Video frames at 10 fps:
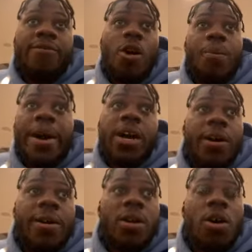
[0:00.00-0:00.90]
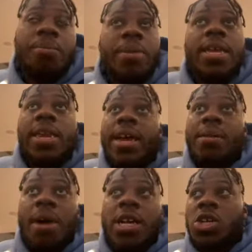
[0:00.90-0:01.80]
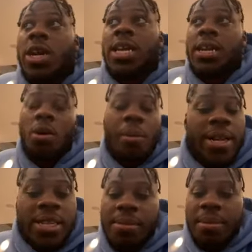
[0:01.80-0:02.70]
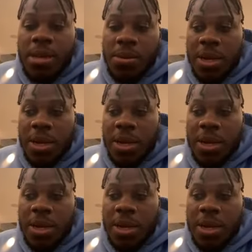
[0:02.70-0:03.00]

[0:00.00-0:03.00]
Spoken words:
fall back on me, like my training or my teammates,